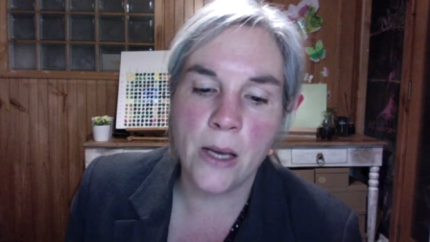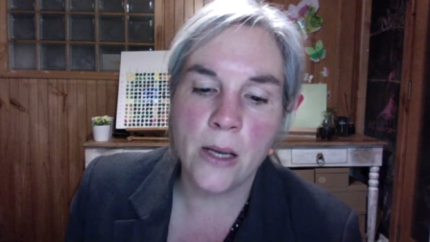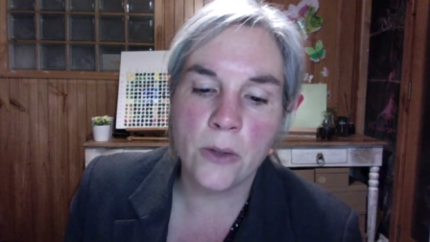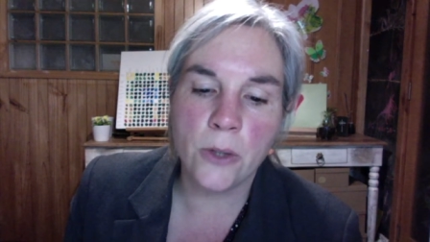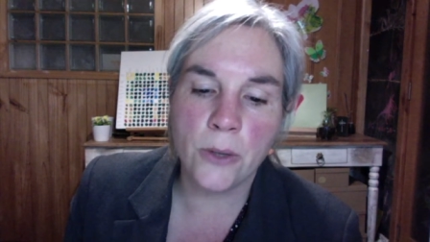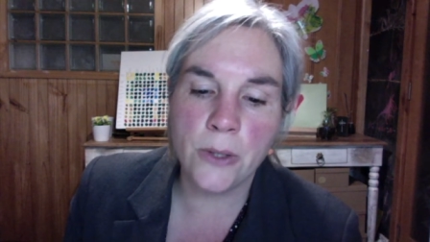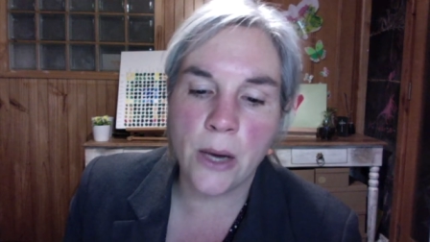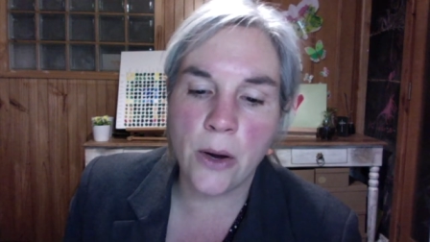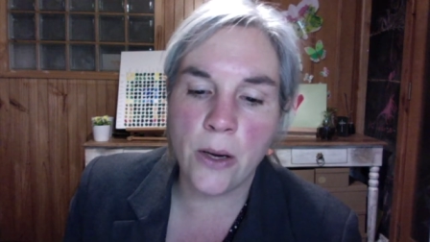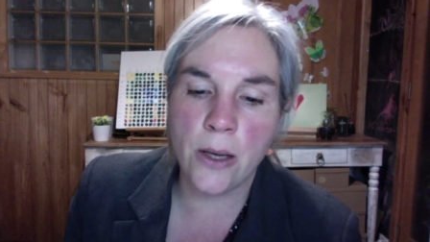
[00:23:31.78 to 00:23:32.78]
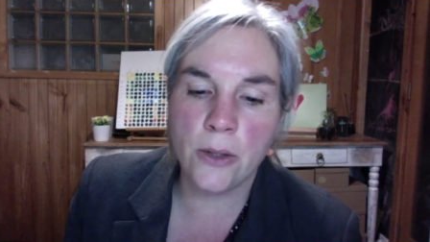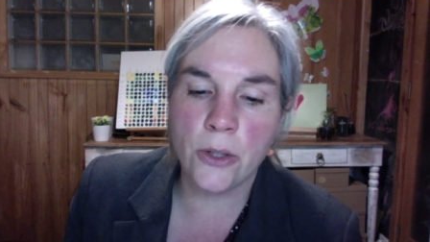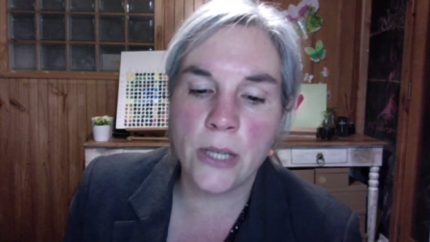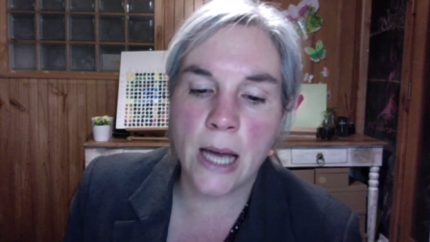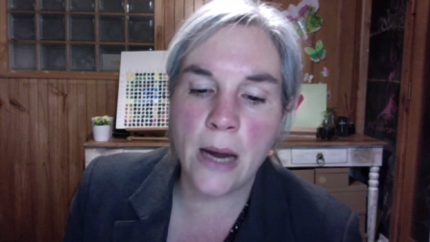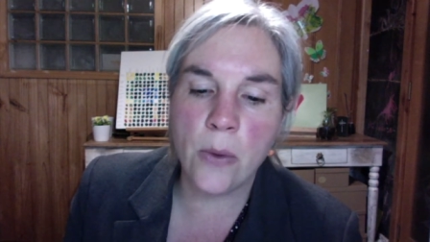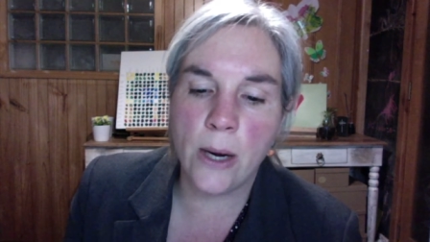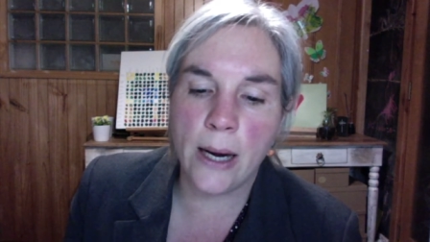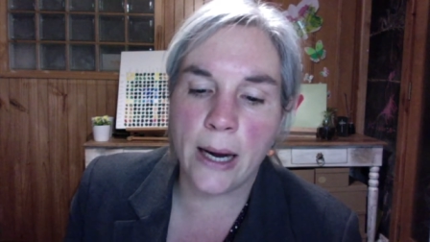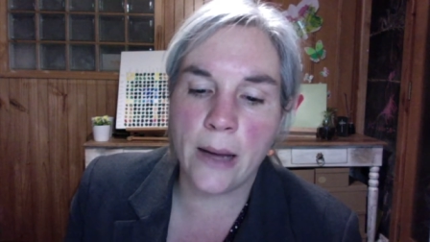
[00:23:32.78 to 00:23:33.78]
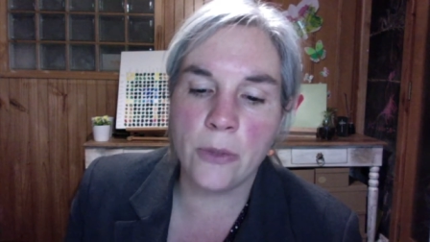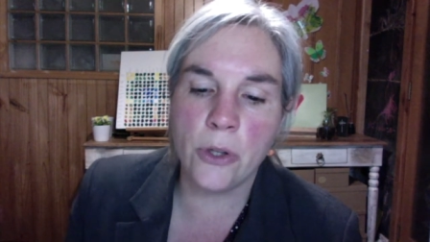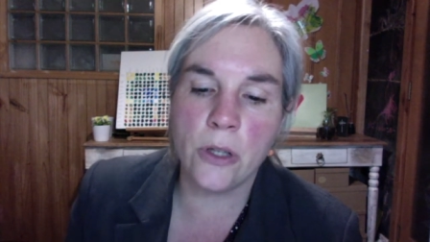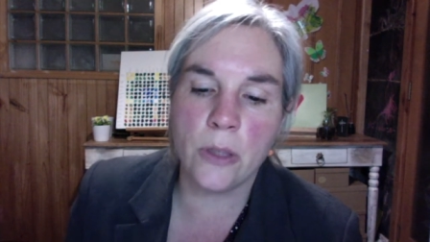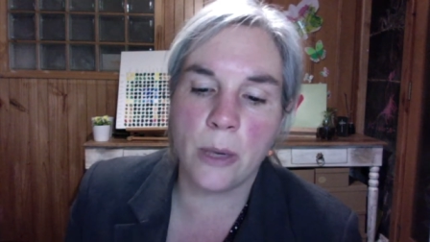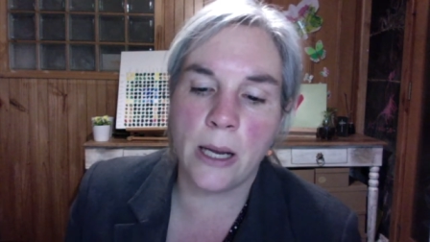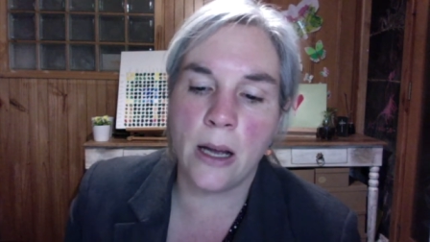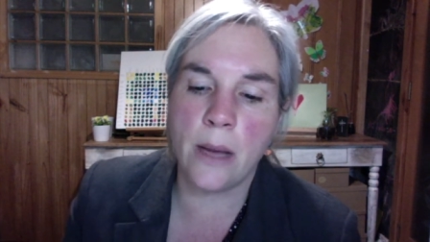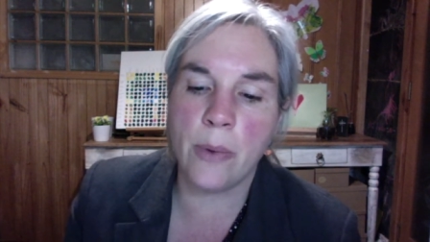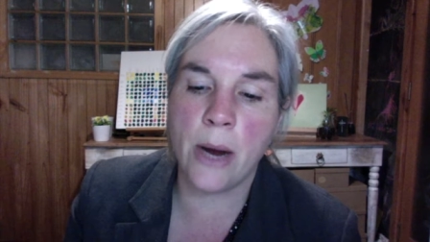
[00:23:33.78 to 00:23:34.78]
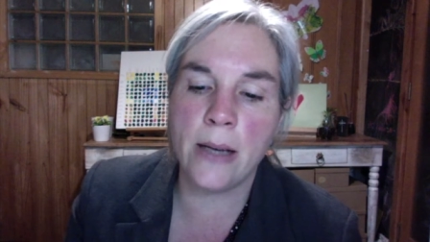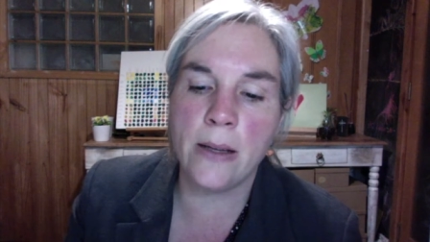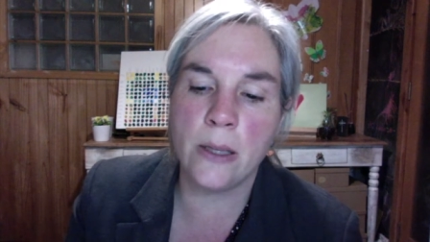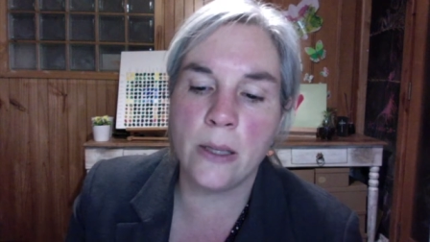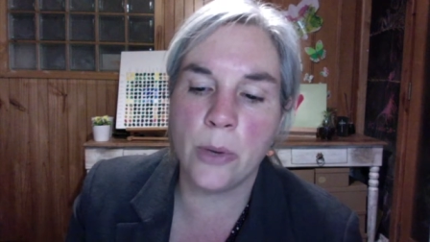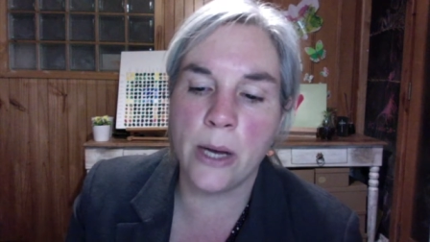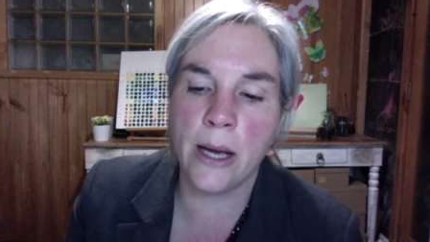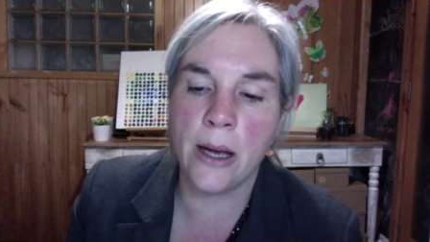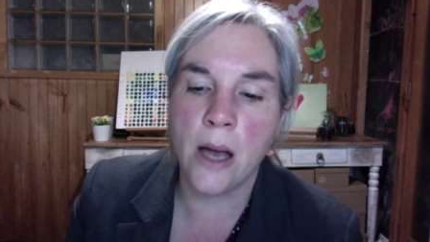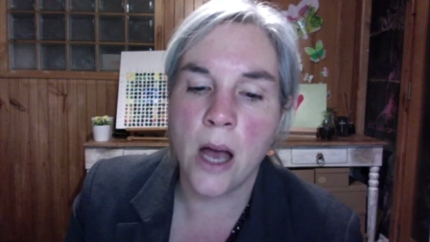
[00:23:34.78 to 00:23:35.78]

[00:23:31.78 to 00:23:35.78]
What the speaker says: So today when I came to the spring, I prayed this prayer.